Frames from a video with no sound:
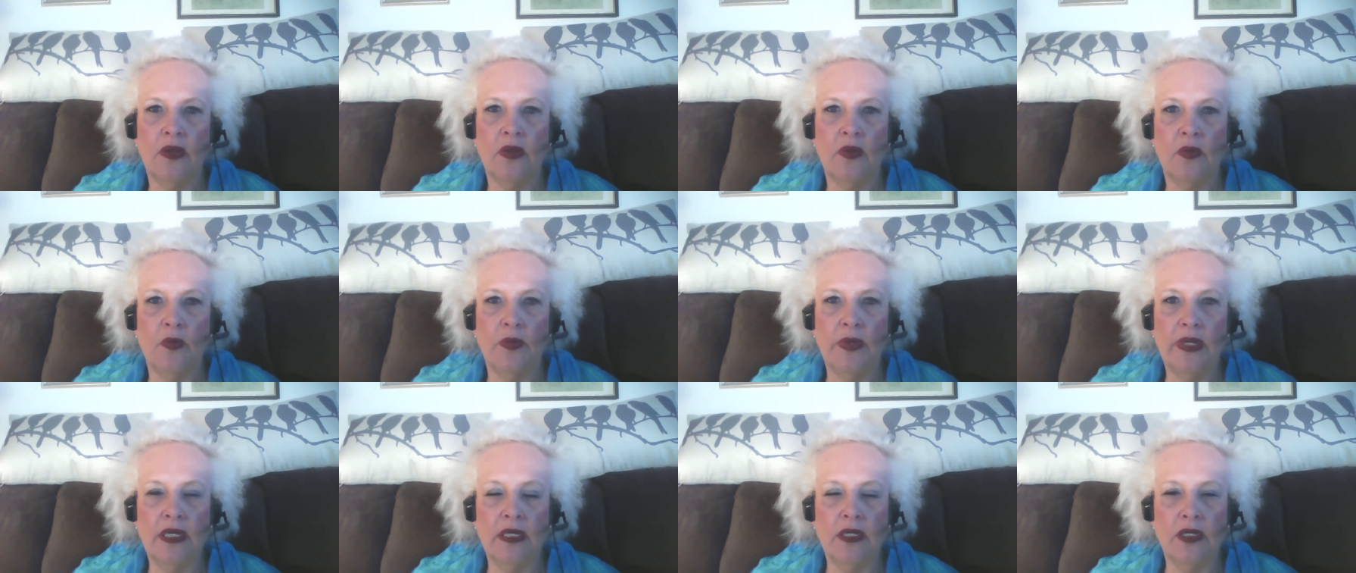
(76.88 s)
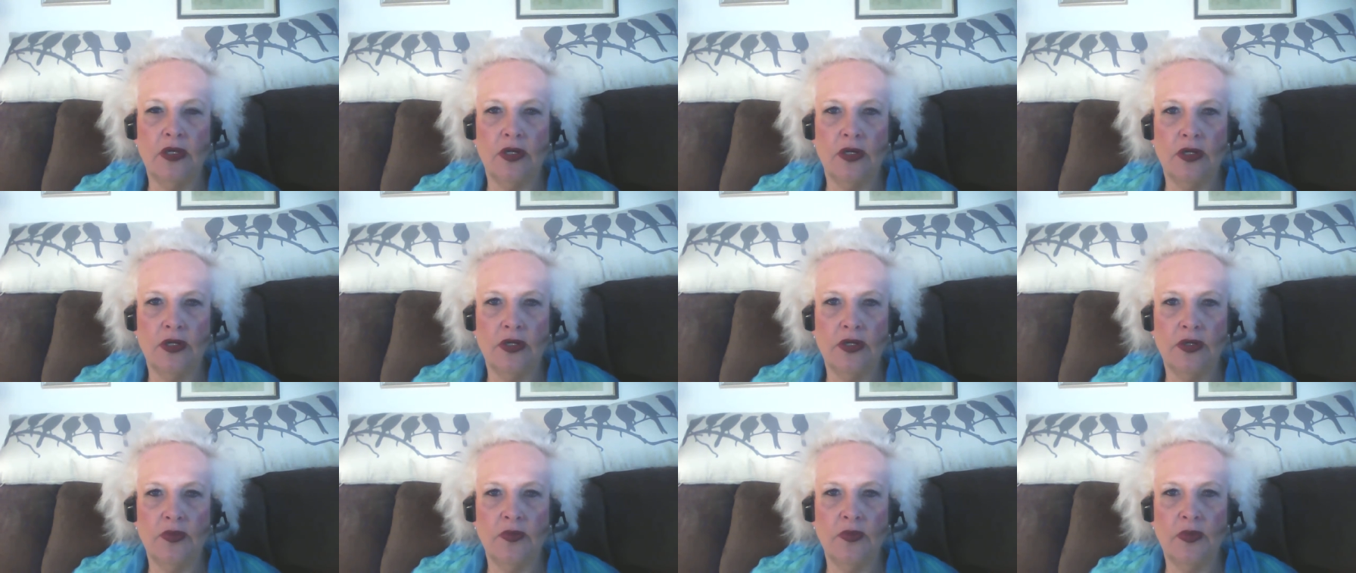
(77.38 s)
we
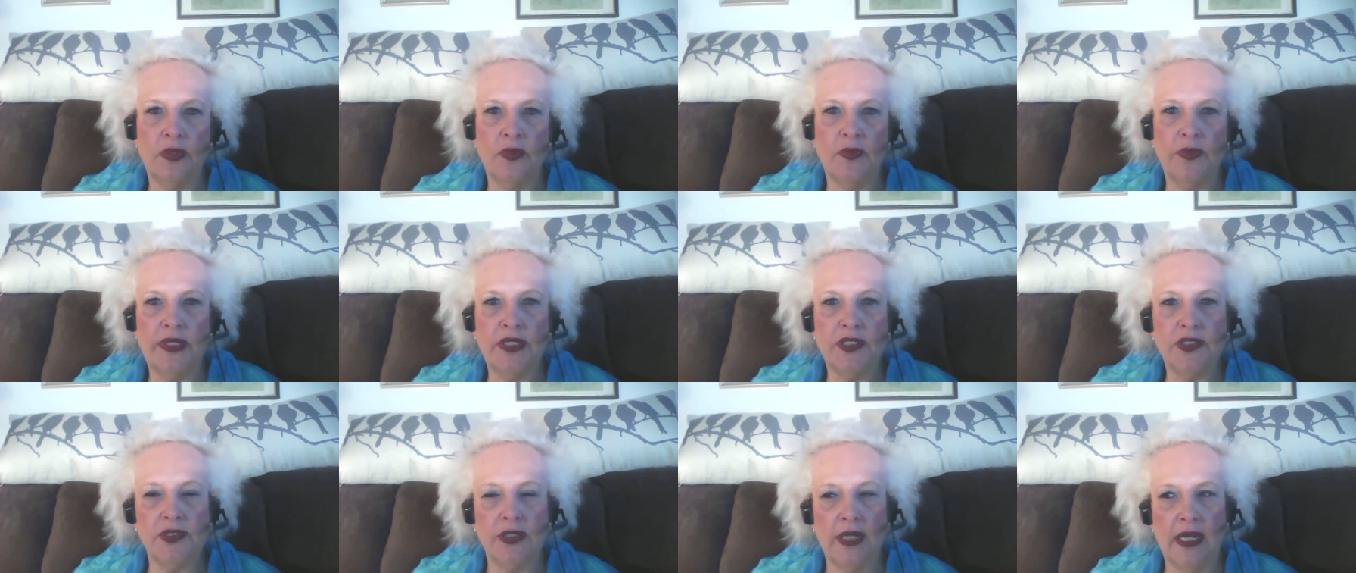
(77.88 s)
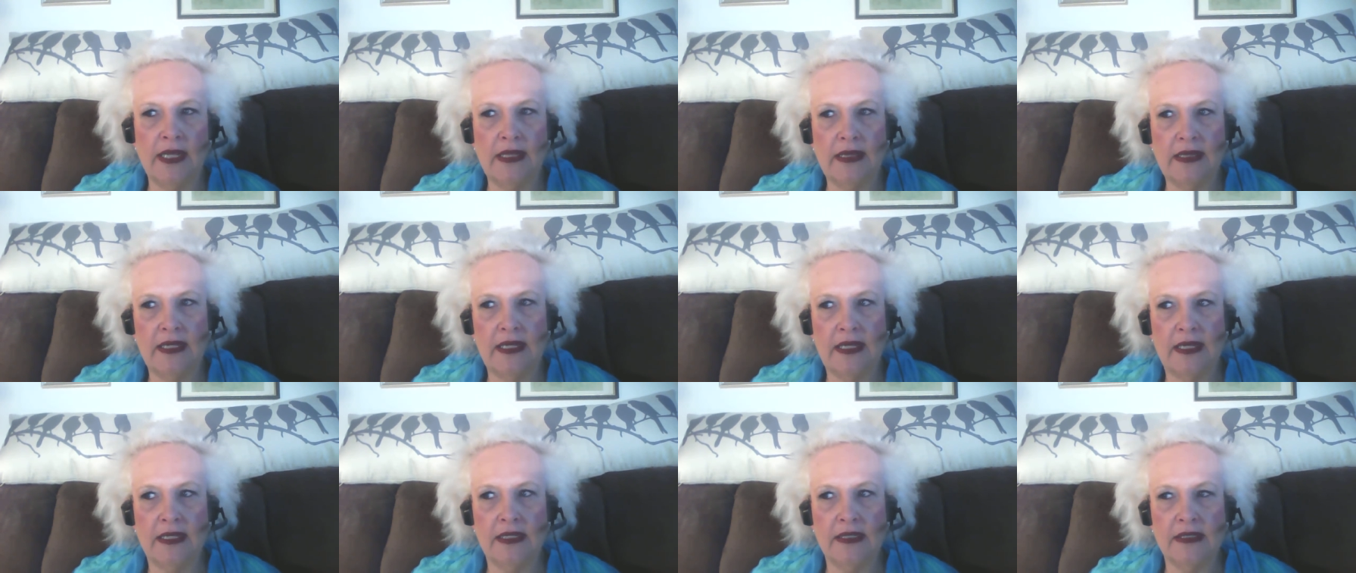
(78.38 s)
learn when we try
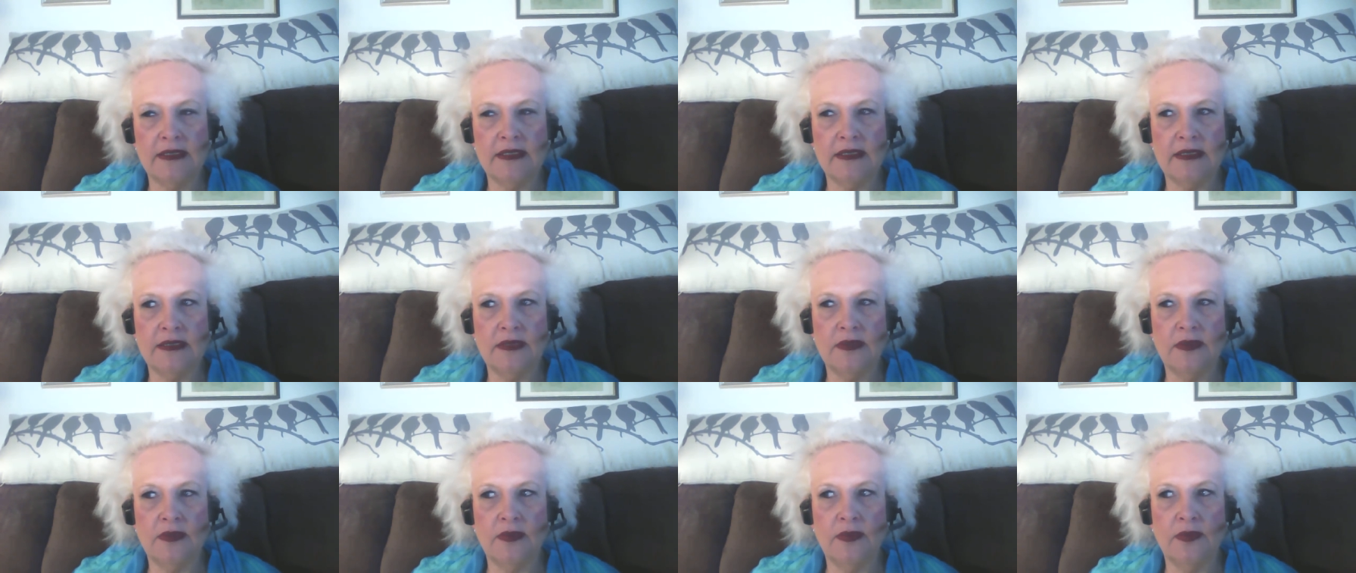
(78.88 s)
things,